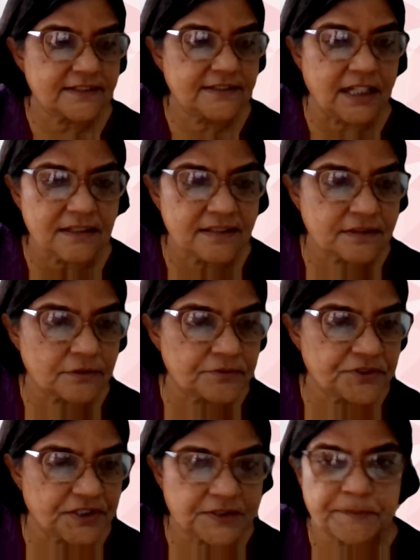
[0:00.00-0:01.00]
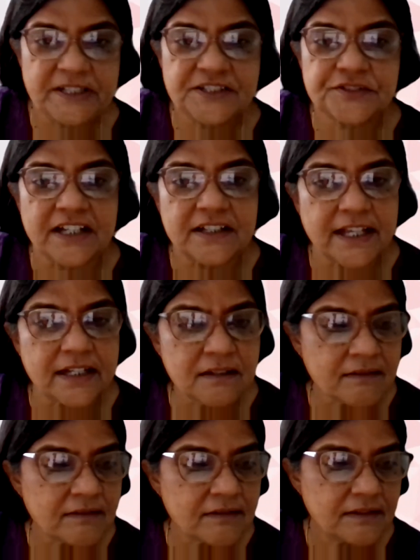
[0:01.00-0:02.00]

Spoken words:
done. So just please try again.